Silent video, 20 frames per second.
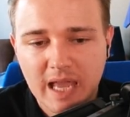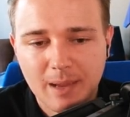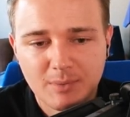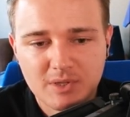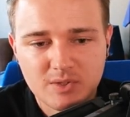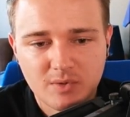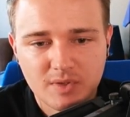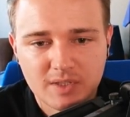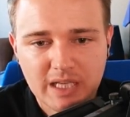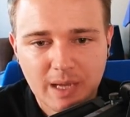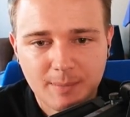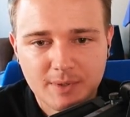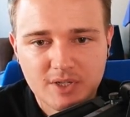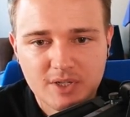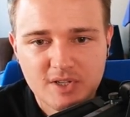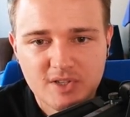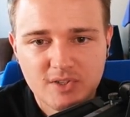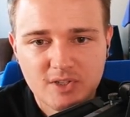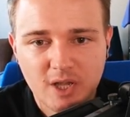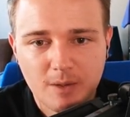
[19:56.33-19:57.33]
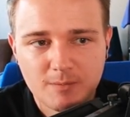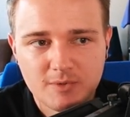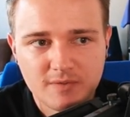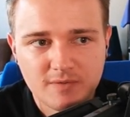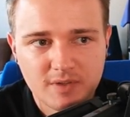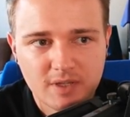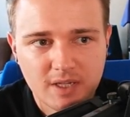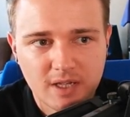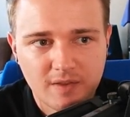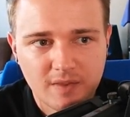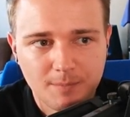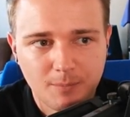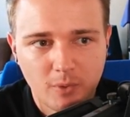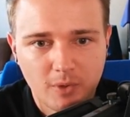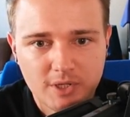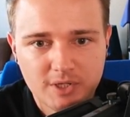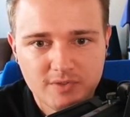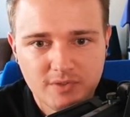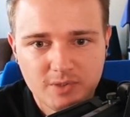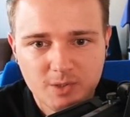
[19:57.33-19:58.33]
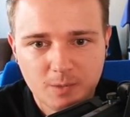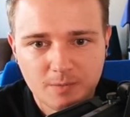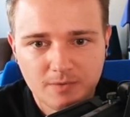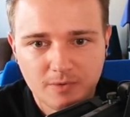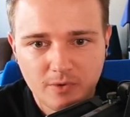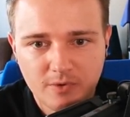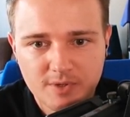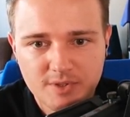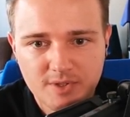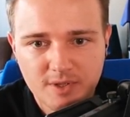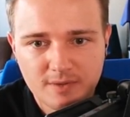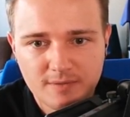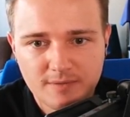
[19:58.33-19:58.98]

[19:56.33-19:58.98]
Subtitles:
We'll see what the damage is in terms of the points of the top 4 and stuff.